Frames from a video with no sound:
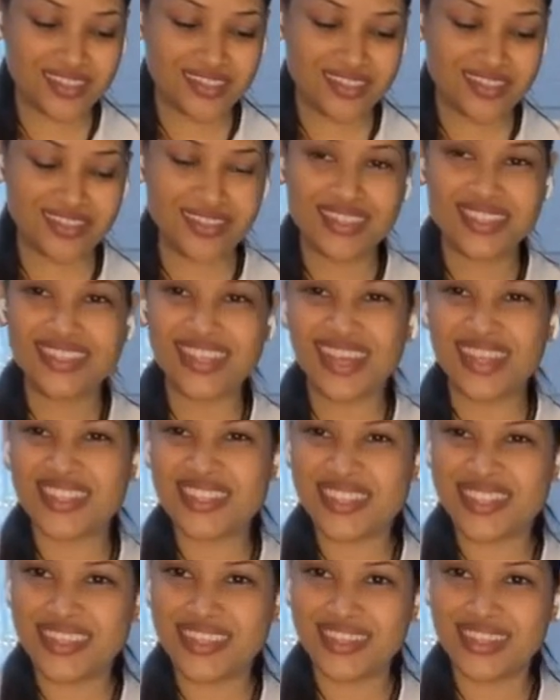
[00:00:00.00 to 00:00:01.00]

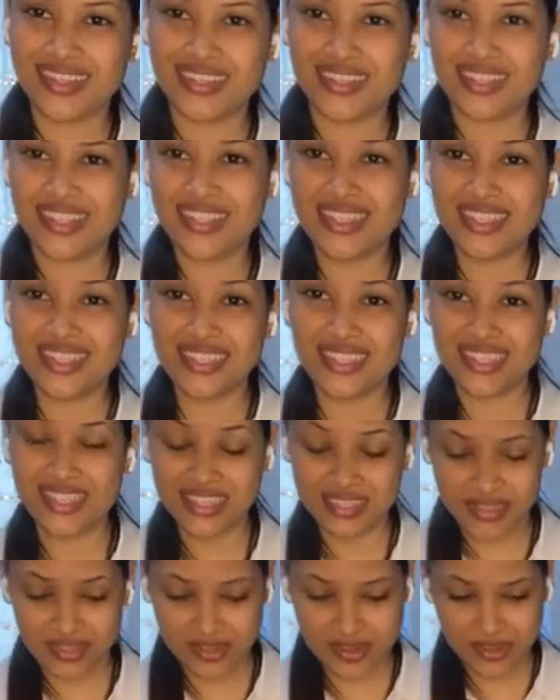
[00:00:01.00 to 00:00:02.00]
salsa and the
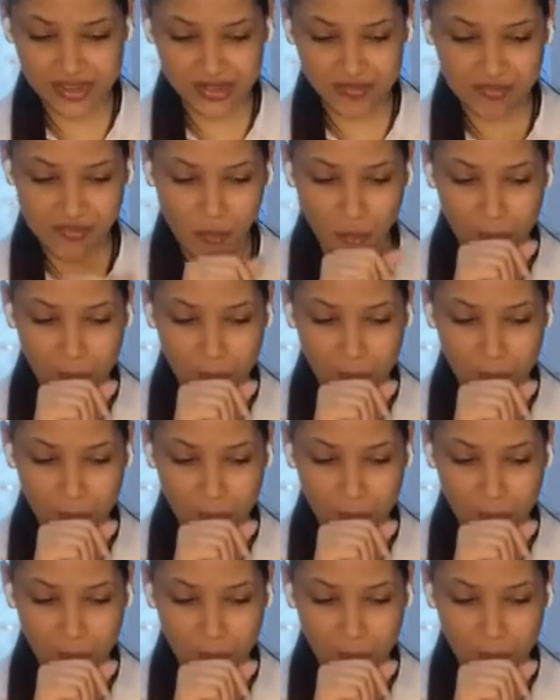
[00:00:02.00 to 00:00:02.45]
seasonings in there.